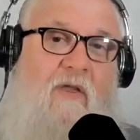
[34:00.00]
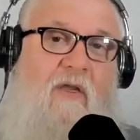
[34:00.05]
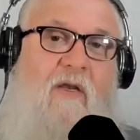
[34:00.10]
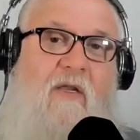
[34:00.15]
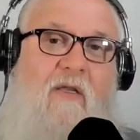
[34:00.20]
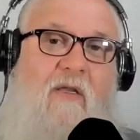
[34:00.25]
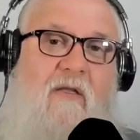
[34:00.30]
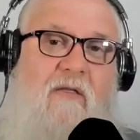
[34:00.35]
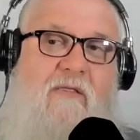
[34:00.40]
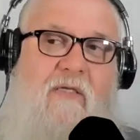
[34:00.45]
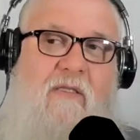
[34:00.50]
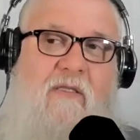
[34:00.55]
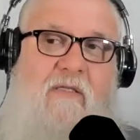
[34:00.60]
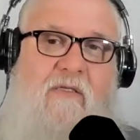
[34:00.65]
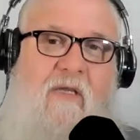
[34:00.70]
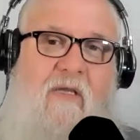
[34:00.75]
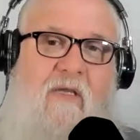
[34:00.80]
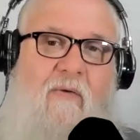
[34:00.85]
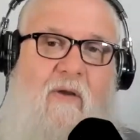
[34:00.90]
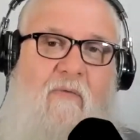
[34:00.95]
of idiots at
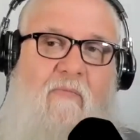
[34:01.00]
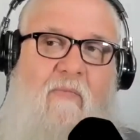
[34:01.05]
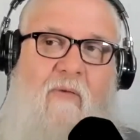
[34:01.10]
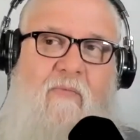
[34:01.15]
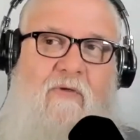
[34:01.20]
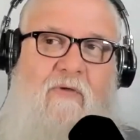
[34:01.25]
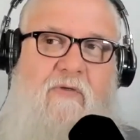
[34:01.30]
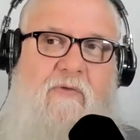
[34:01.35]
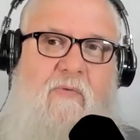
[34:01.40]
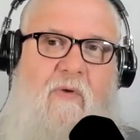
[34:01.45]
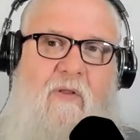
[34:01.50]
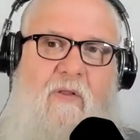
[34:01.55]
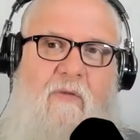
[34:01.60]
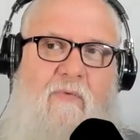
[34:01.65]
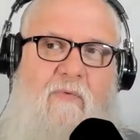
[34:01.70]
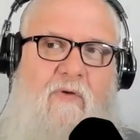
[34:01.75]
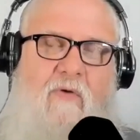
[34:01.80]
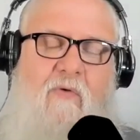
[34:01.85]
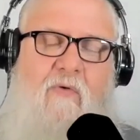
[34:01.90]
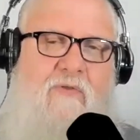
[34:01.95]
the time, I can remember as well,
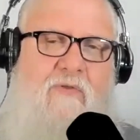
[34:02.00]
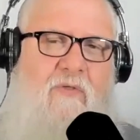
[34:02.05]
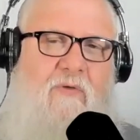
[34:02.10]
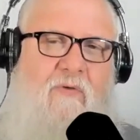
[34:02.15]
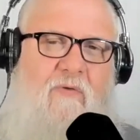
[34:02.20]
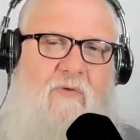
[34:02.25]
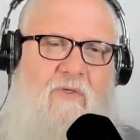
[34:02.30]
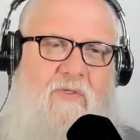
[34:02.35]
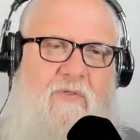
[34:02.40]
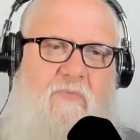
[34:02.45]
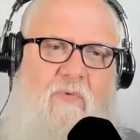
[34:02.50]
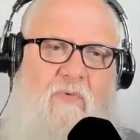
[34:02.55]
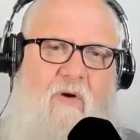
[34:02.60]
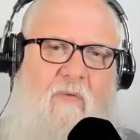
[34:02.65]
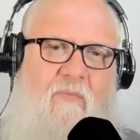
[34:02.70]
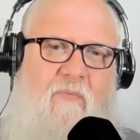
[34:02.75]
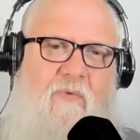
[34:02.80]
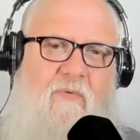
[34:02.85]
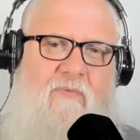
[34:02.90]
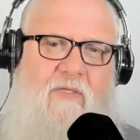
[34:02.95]
that were causing all these
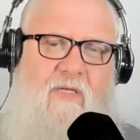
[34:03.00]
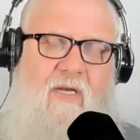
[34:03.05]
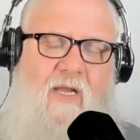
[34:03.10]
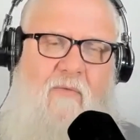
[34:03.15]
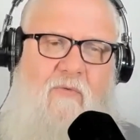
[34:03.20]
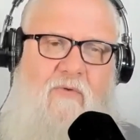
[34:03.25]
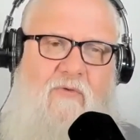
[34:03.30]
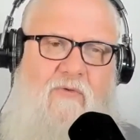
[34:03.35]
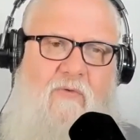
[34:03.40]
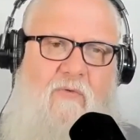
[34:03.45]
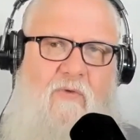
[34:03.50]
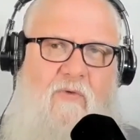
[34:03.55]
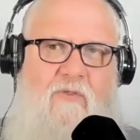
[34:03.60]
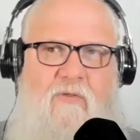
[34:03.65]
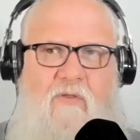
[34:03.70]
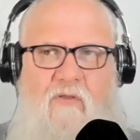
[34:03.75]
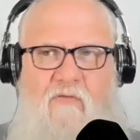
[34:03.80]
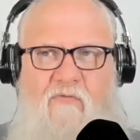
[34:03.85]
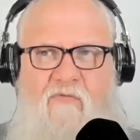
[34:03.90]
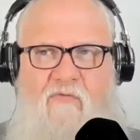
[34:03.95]
problems. And I was
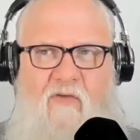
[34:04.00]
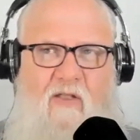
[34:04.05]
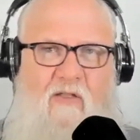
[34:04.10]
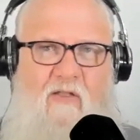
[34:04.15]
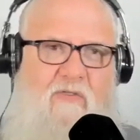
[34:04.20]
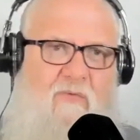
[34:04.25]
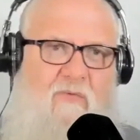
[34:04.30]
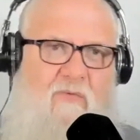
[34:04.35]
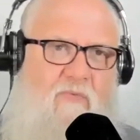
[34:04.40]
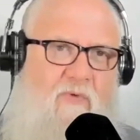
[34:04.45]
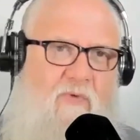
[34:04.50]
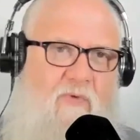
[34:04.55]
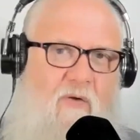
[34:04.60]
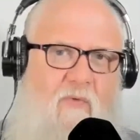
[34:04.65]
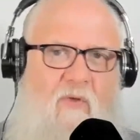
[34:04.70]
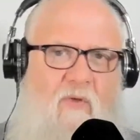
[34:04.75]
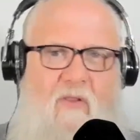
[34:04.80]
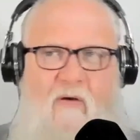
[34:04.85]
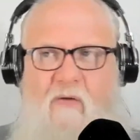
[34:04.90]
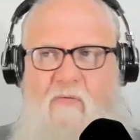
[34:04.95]
always on the fence,
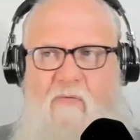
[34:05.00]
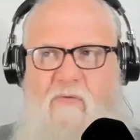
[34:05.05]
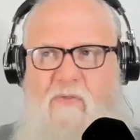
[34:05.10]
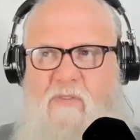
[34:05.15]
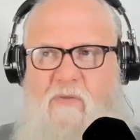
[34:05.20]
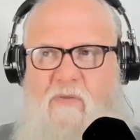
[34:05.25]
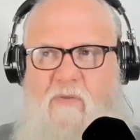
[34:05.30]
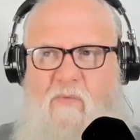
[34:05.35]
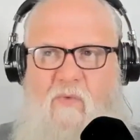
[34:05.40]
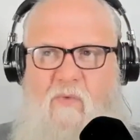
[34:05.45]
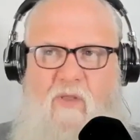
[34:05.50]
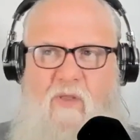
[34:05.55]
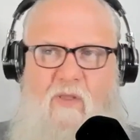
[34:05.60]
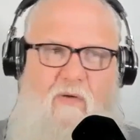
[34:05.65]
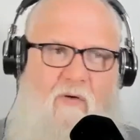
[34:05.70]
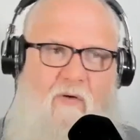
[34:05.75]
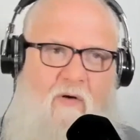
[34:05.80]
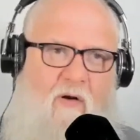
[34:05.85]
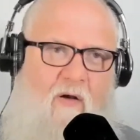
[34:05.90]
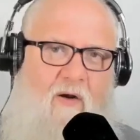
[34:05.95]
whether I was with
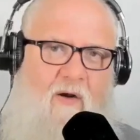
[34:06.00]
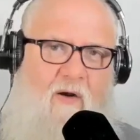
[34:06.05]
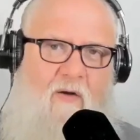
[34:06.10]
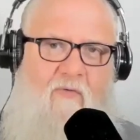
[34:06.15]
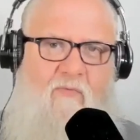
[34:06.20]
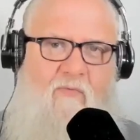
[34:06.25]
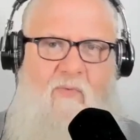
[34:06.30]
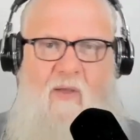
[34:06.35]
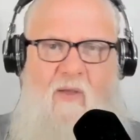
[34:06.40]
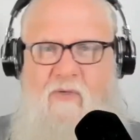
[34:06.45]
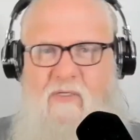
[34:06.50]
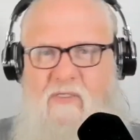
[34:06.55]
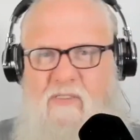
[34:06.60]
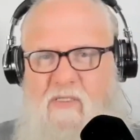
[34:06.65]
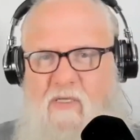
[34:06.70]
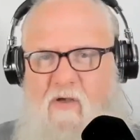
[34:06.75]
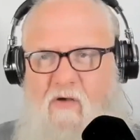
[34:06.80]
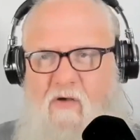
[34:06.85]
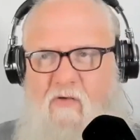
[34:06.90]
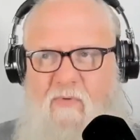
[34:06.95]
it or not. I was by
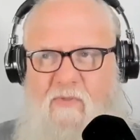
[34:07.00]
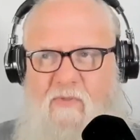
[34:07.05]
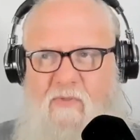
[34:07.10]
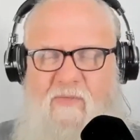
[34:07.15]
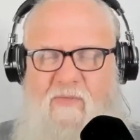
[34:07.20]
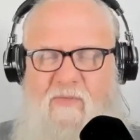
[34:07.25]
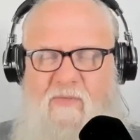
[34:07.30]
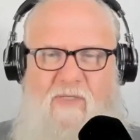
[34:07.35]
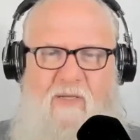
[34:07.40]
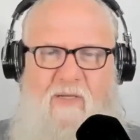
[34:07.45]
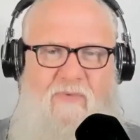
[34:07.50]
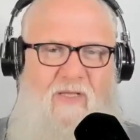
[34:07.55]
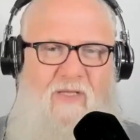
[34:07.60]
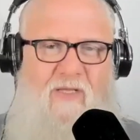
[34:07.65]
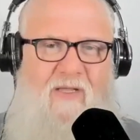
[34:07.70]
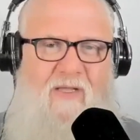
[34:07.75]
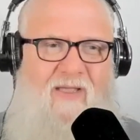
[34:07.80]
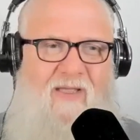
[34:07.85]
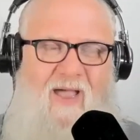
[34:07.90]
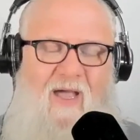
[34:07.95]
myself, but sometimes
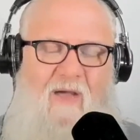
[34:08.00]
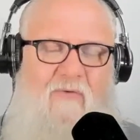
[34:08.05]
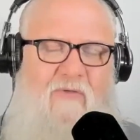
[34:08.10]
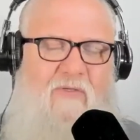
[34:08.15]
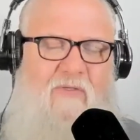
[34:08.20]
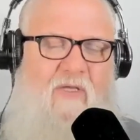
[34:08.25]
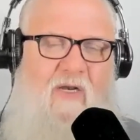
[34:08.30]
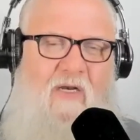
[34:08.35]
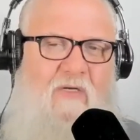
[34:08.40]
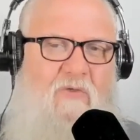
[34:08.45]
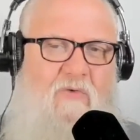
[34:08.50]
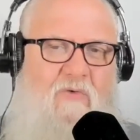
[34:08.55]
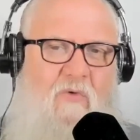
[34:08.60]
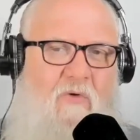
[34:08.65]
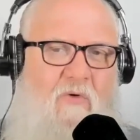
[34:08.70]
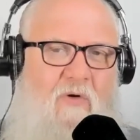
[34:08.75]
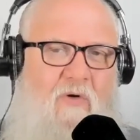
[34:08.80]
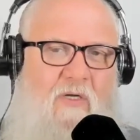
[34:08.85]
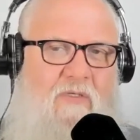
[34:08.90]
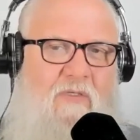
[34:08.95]
I was getting
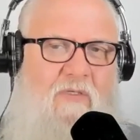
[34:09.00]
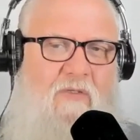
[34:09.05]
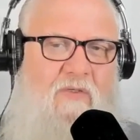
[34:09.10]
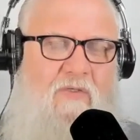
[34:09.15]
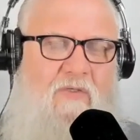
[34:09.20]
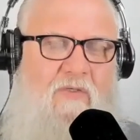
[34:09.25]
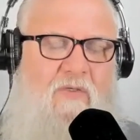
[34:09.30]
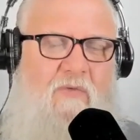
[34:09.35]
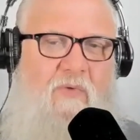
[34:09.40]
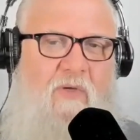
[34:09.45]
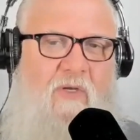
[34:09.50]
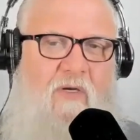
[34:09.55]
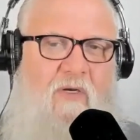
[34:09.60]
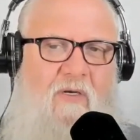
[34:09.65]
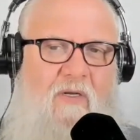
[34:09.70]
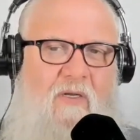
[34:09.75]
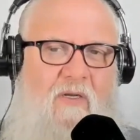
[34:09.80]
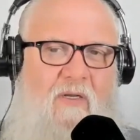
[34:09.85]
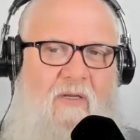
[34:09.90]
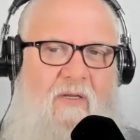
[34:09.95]
drawn into the
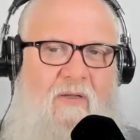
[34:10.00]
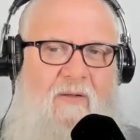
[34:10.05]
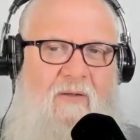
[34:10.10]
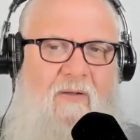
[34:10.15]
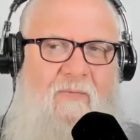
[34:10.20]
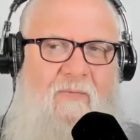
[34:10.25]
stupidity.